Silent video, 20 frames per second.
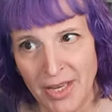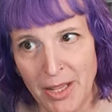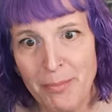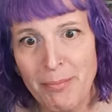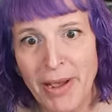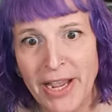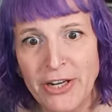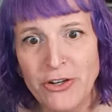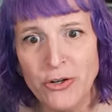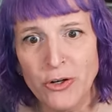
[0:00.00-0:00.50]

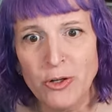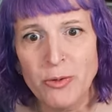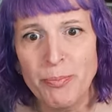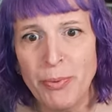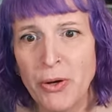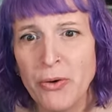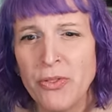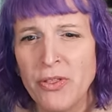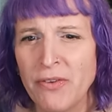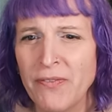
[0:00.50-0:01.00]
It might
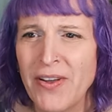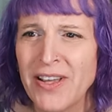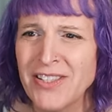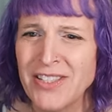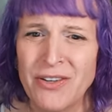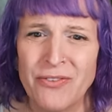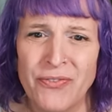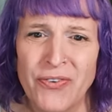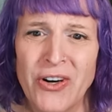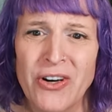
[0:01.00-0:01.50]
hurt both of
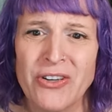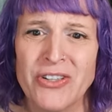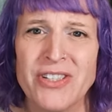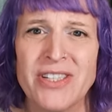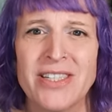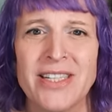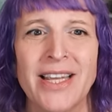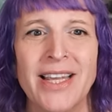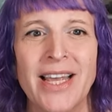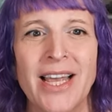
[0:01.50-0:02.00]
us at
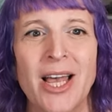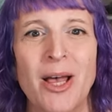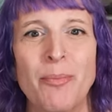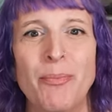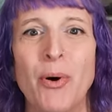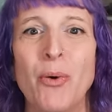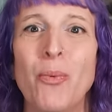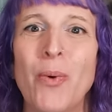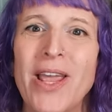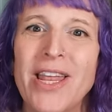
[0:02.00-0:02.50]
first,
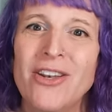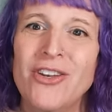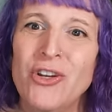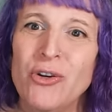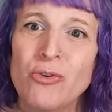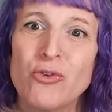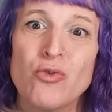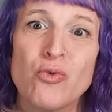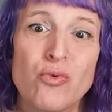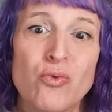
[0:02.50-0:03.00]
but when
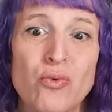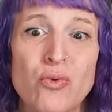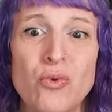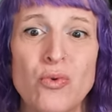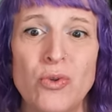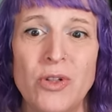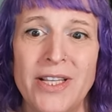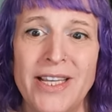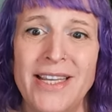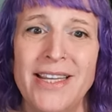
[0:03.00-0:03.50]
you
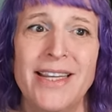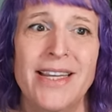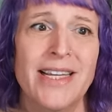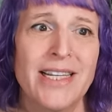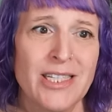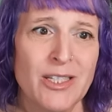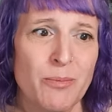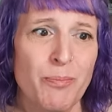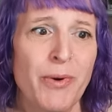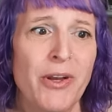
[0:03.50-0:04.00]
truly
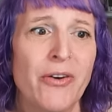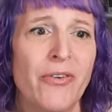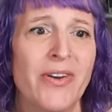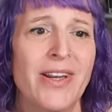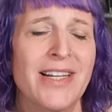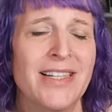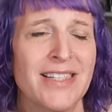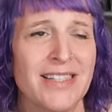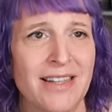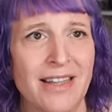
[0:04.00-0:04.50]

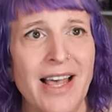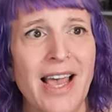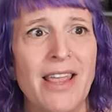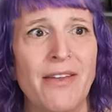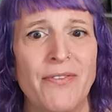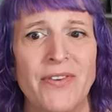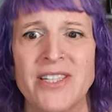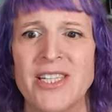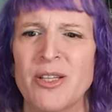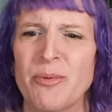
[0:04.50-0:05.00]
experience
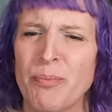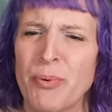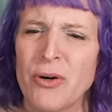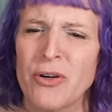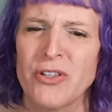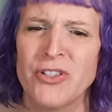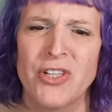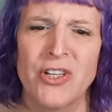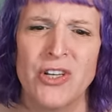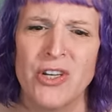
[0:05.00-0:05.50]
life as the
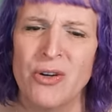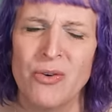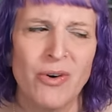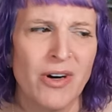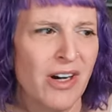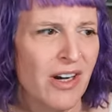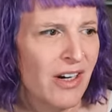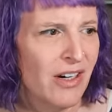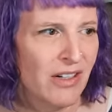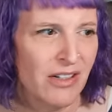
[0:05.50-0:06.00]
person you
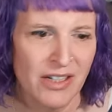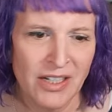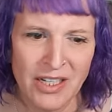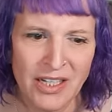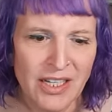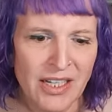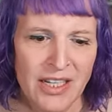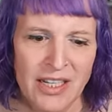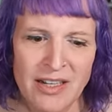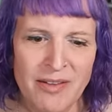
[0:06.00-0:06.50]
are,
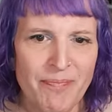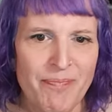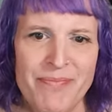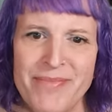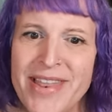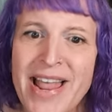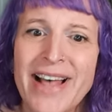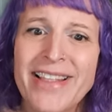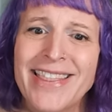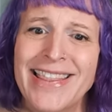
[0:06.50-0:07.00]

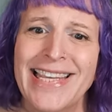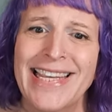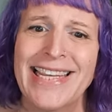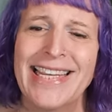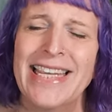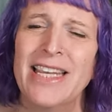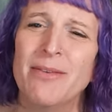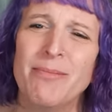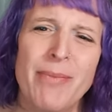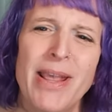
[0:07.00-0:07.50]

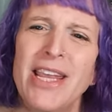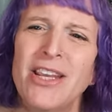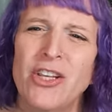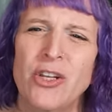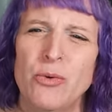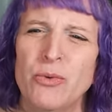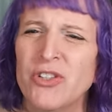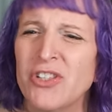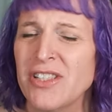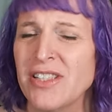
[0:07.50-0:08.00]
nothing can
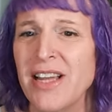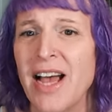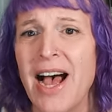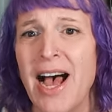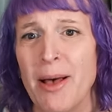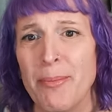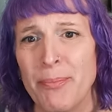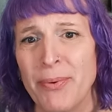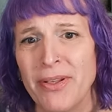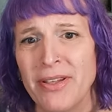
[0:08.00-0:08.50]
make you
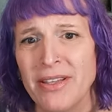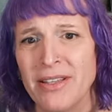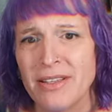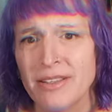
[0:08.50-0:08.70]
stop.